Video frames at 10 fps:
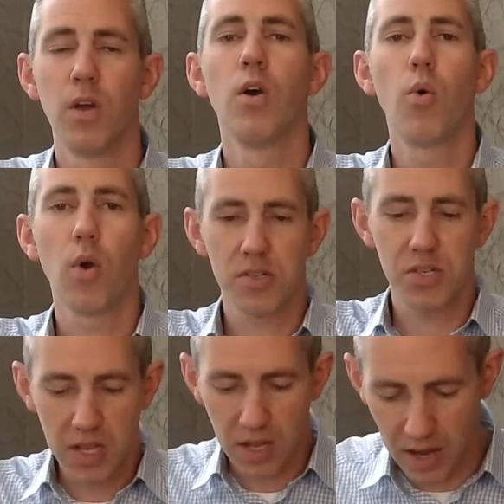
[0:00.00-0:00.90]
who are
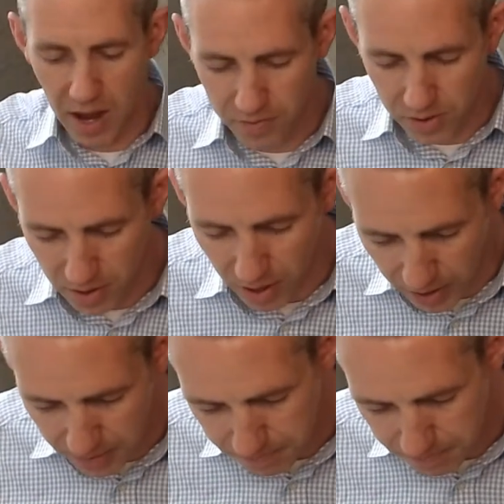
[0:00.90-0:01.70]
seeking after God.